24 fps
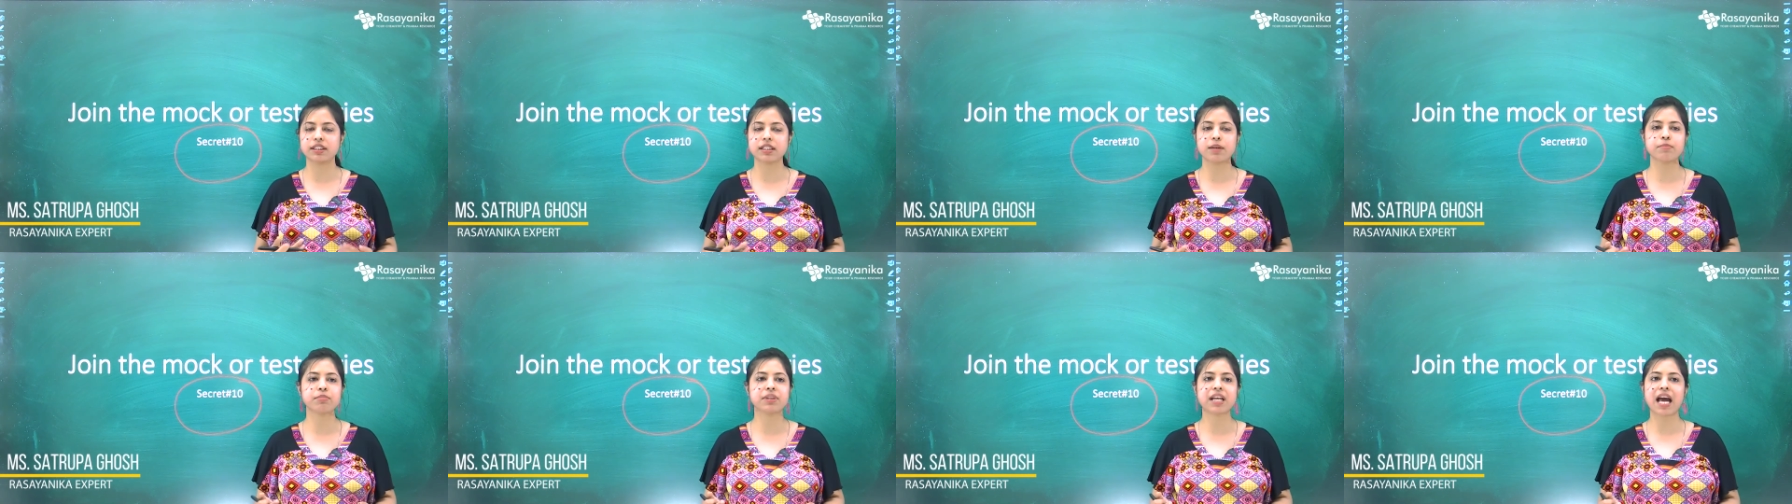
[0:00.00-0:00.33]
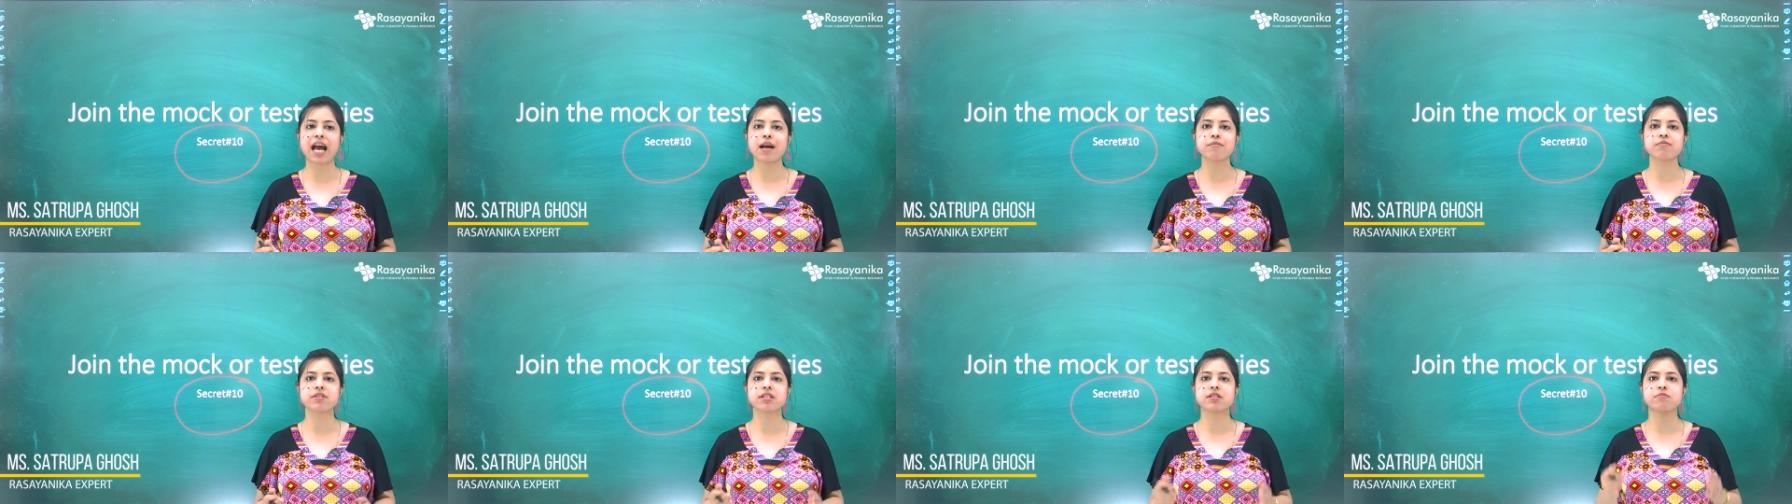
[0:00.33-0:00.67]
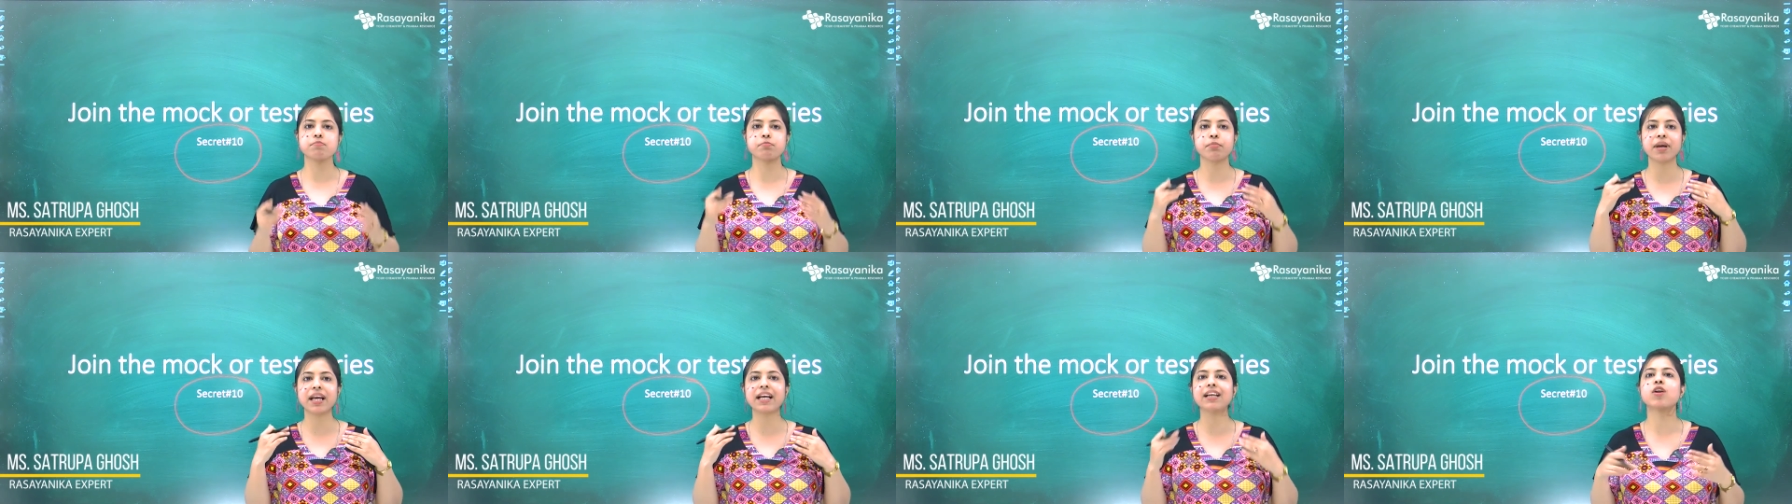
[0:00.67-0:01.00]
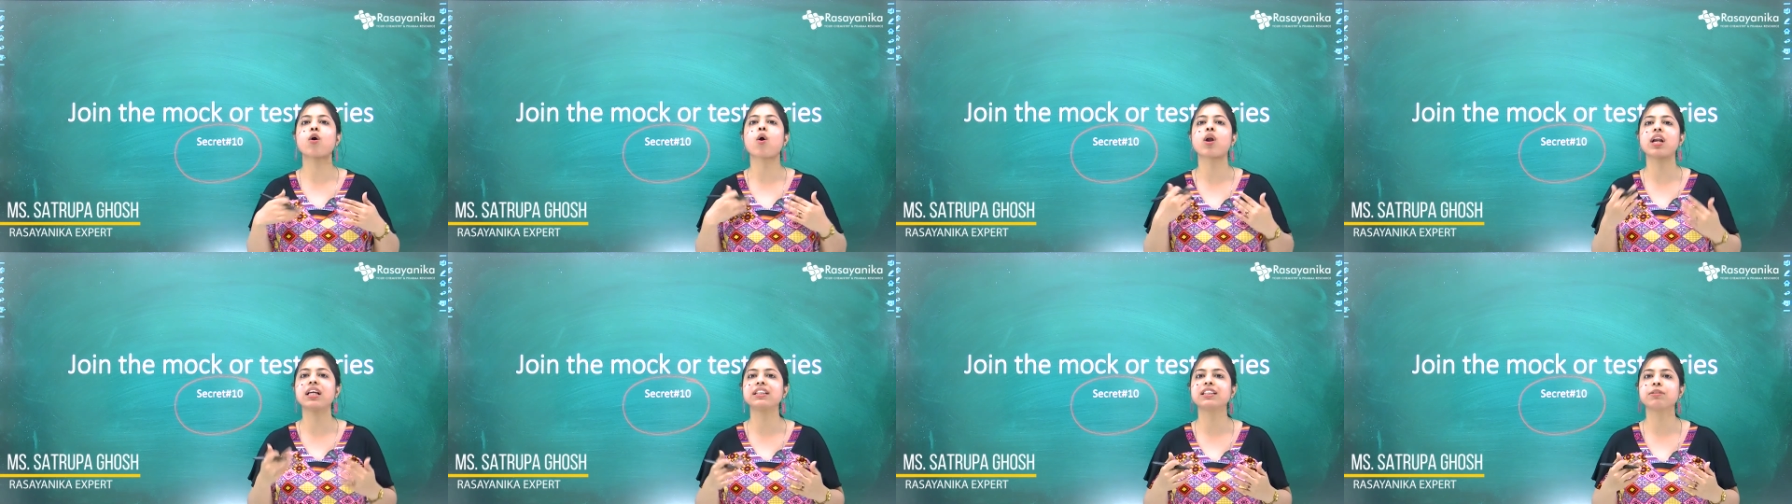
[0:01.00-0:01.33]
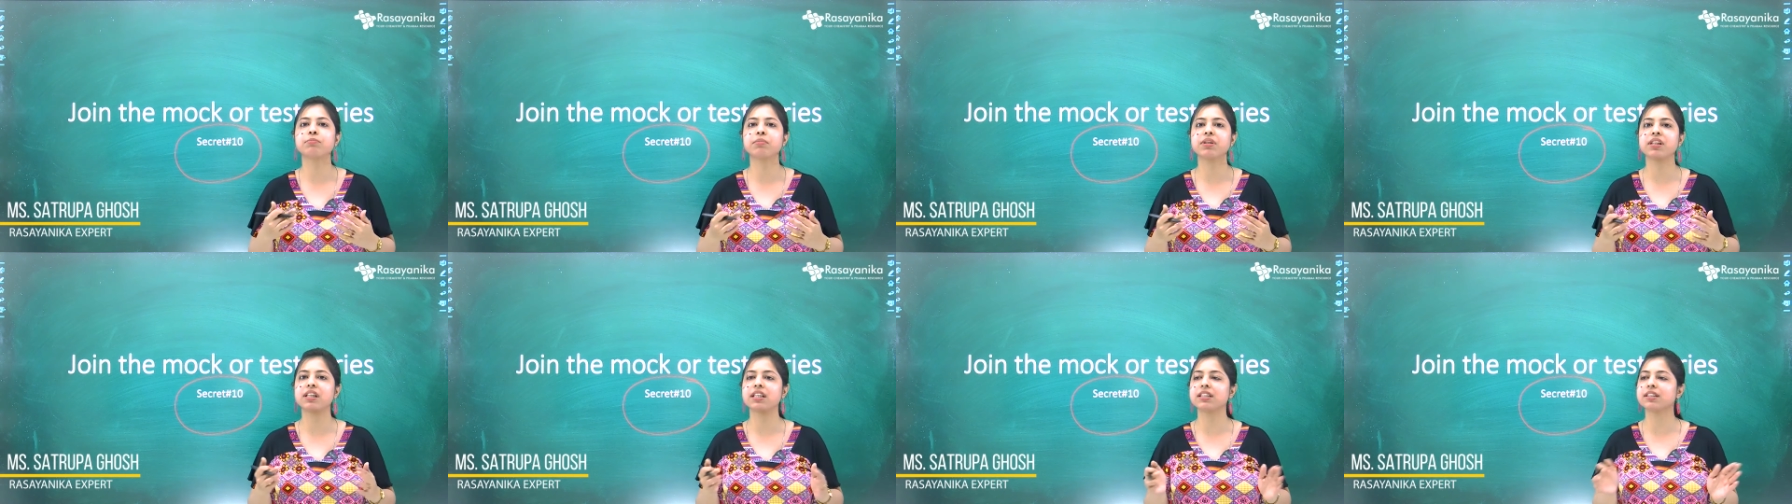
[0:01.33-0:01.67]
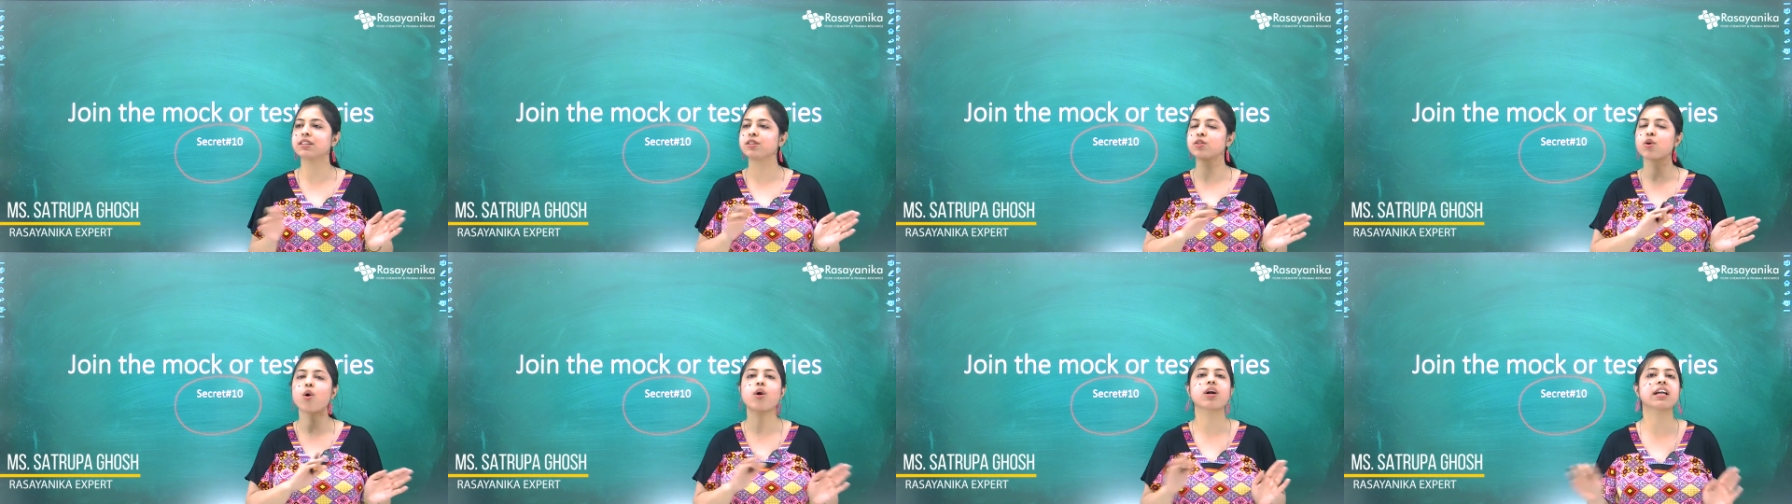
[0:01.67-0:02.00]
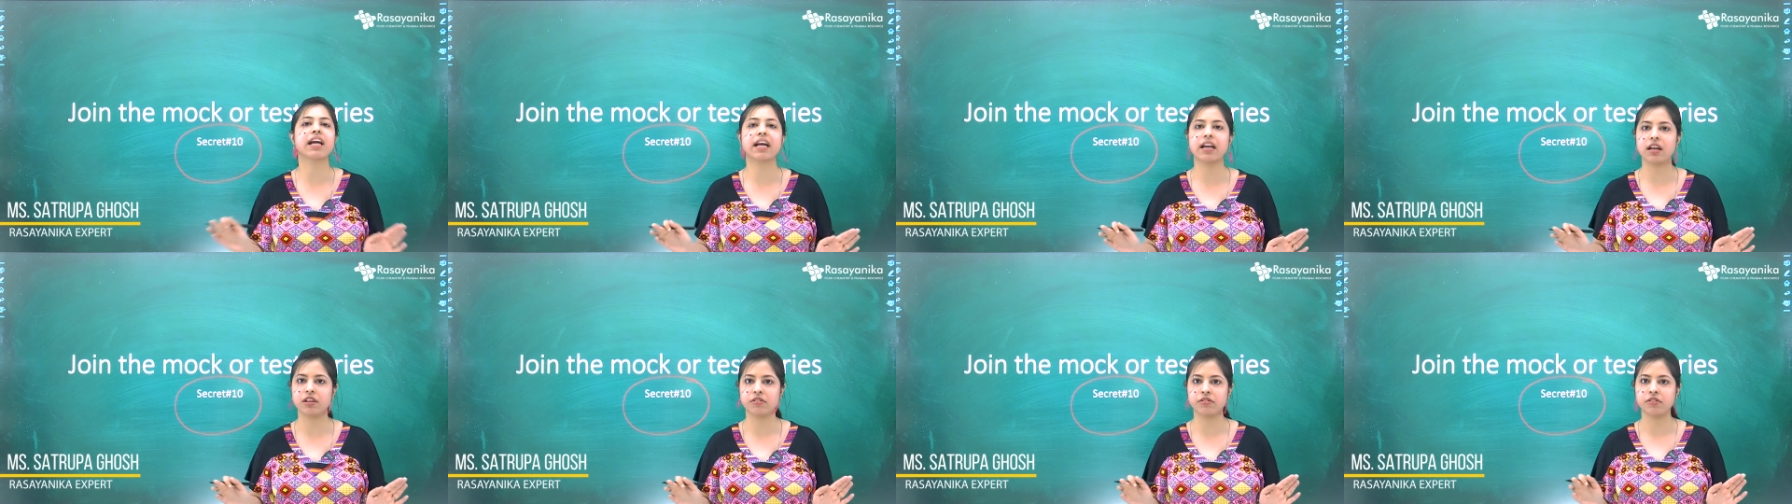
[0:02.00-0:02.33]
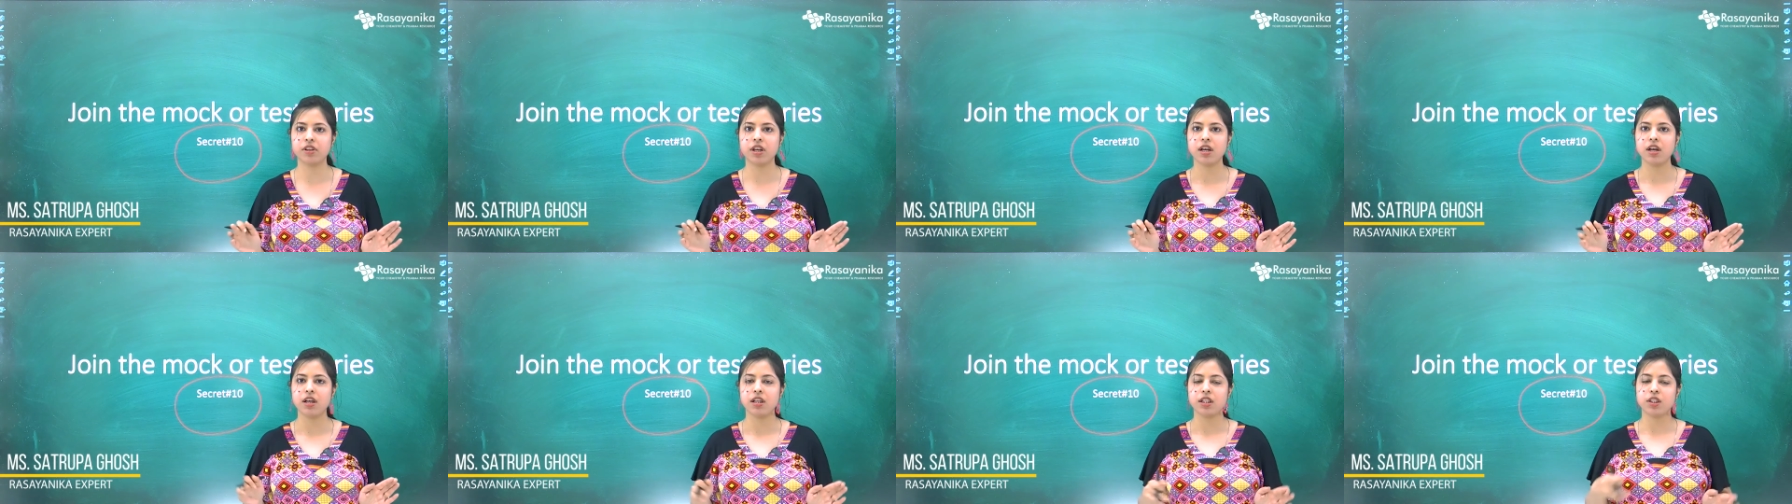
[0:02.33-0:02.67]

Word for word: Sometimes being knowledgeable is not enough.